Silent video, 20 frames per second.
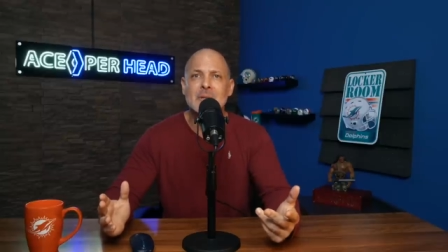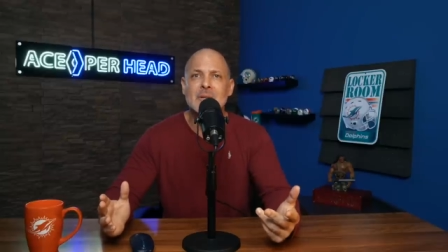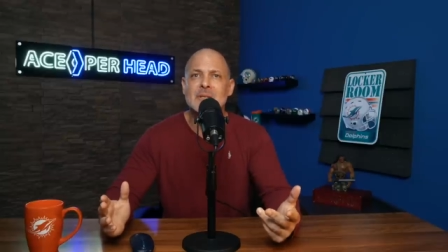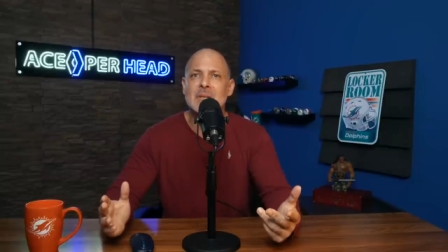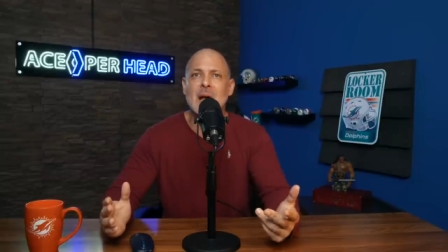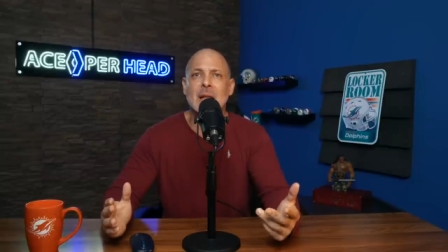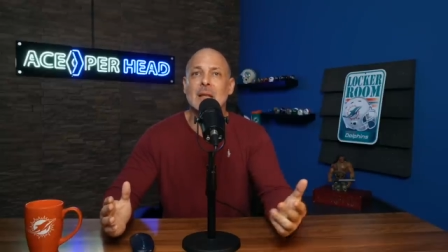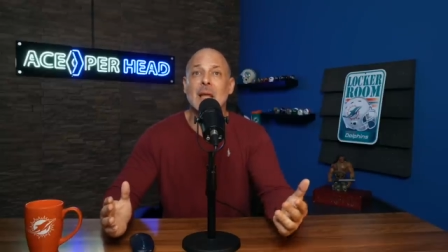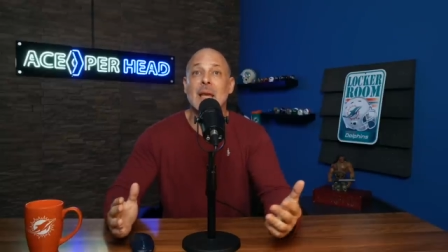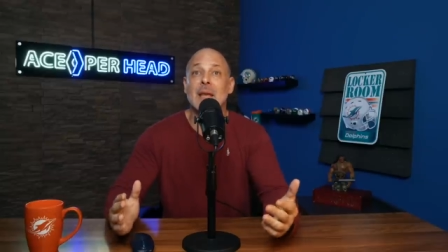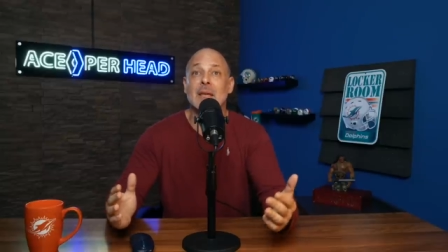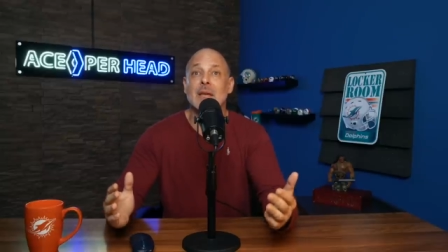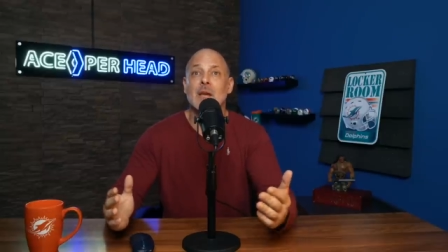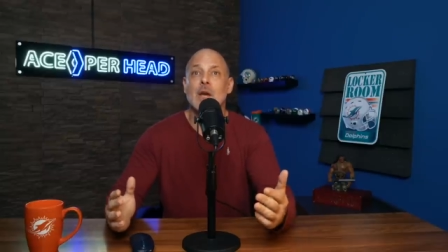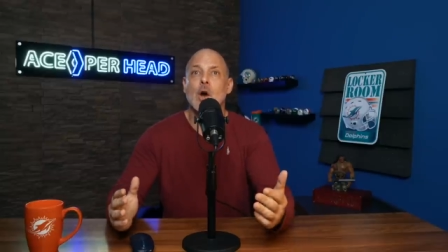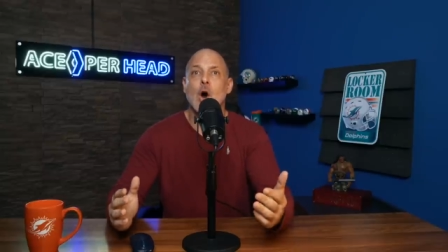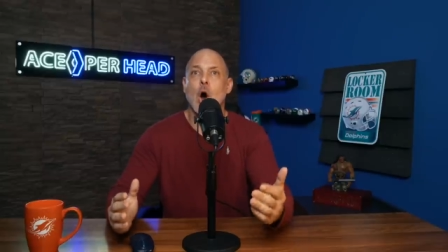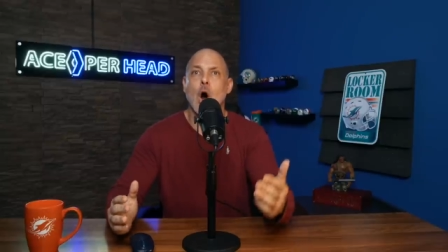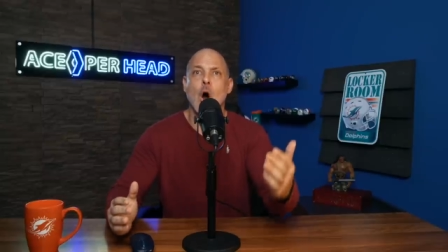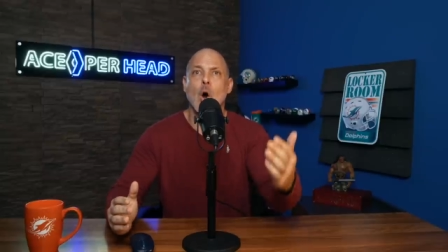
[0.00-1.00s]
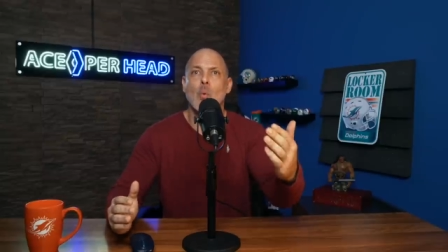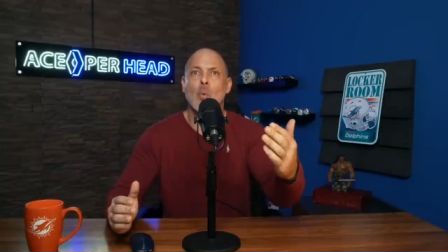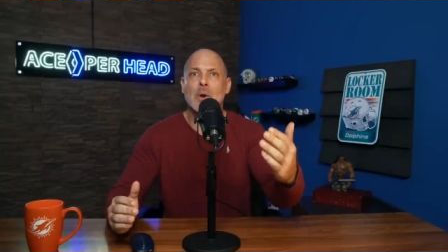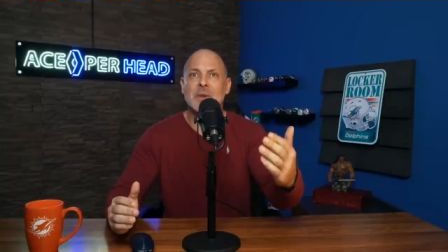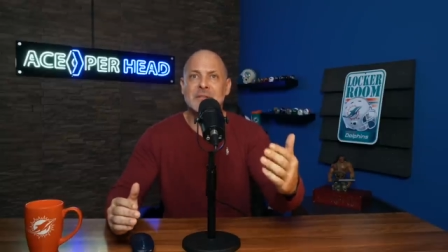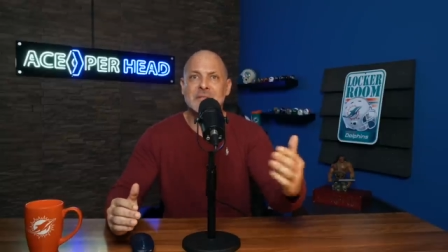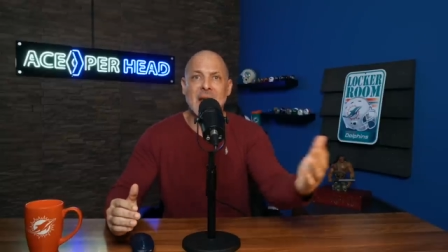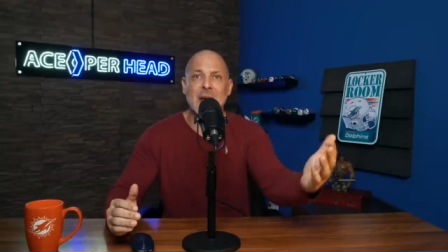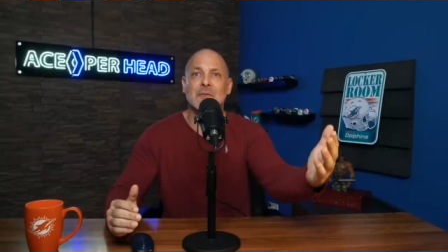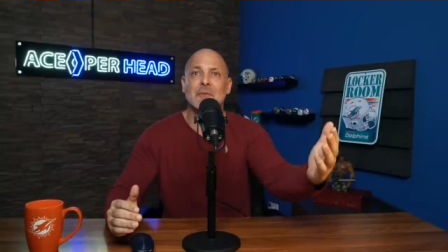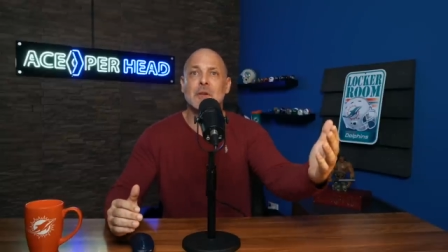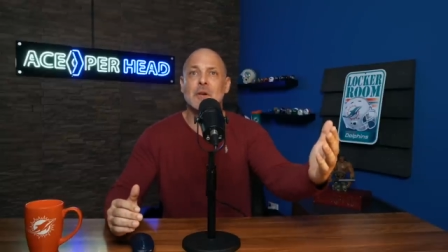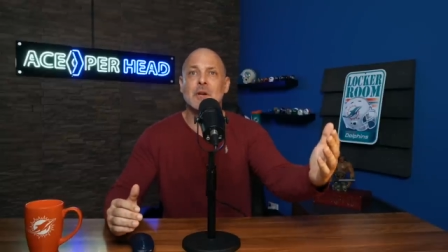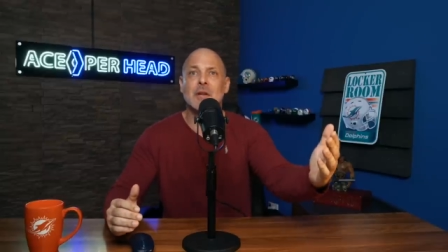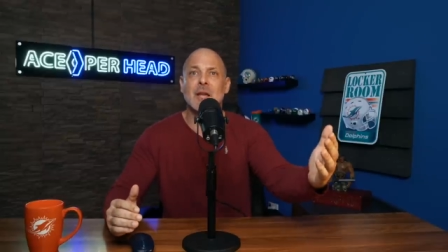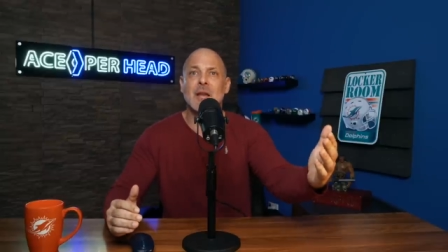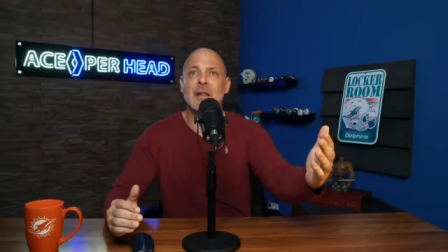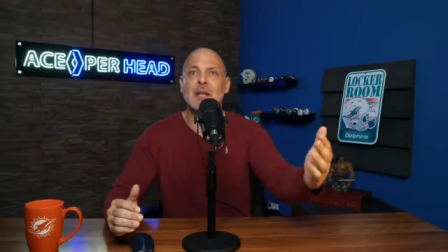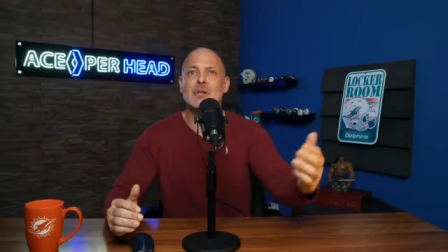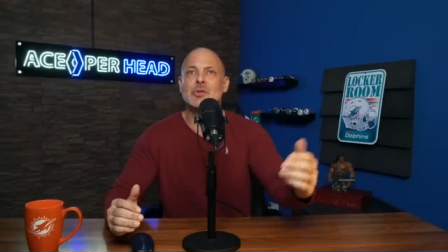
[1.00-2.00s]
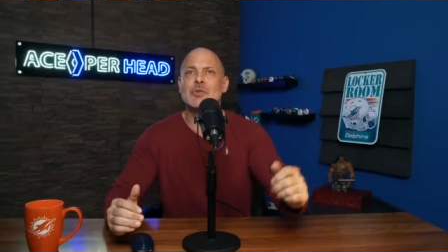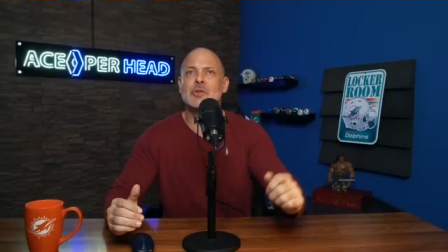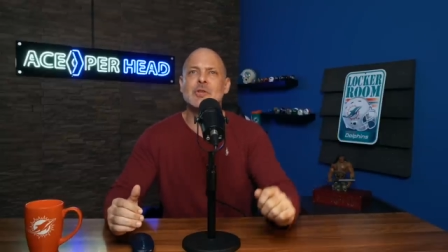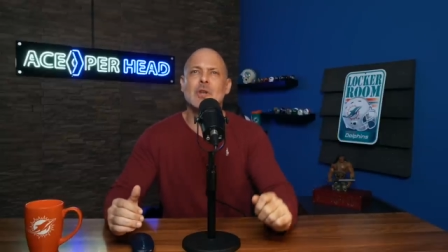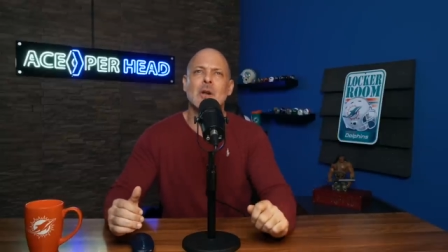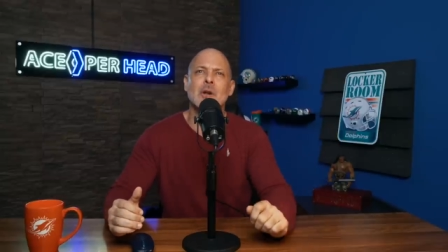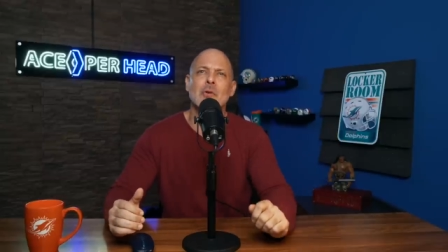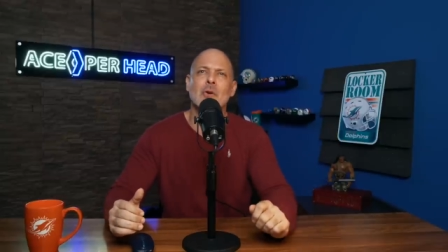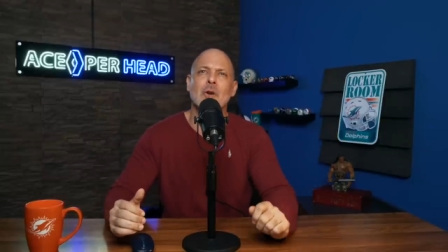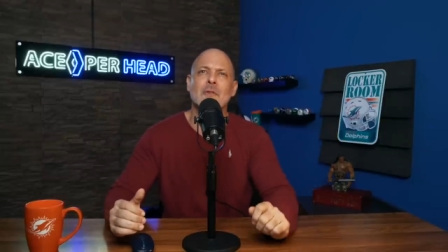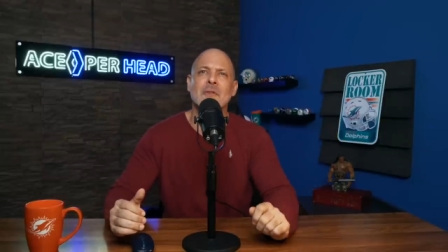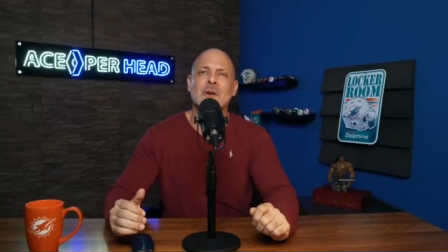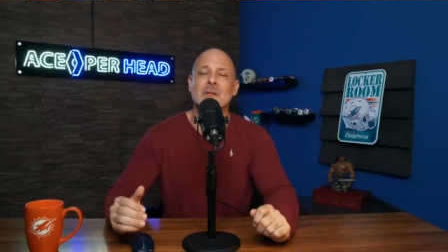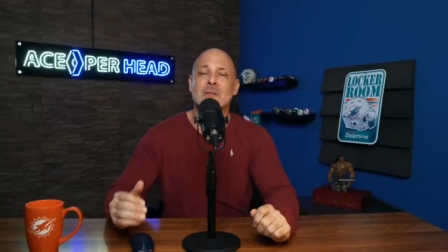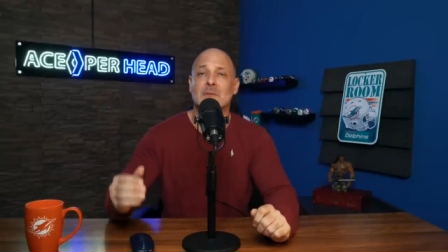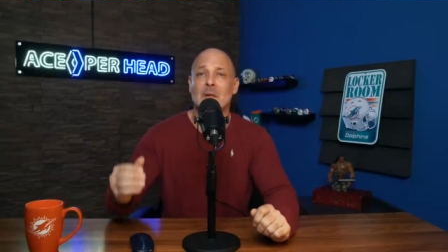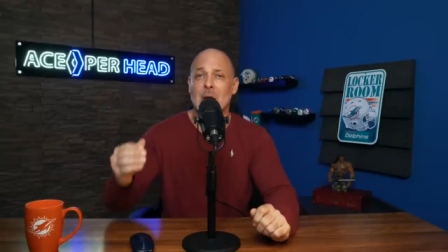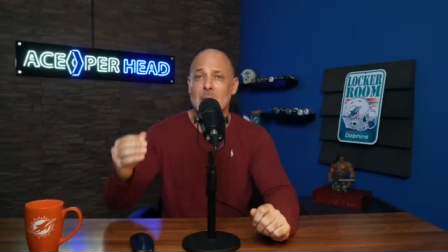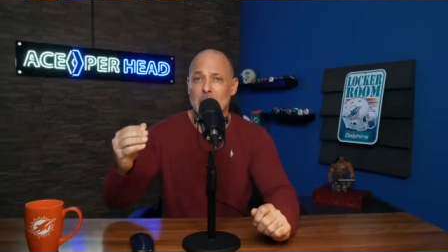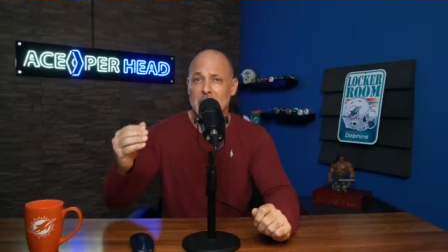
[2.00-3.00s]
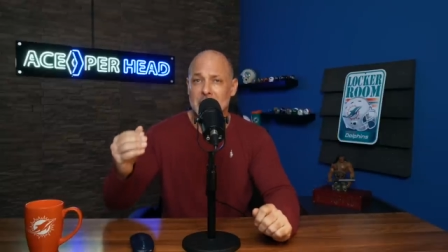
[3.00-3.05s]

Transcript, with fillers: It's not like, oh, we're definitely going to get injuries on the offensive line.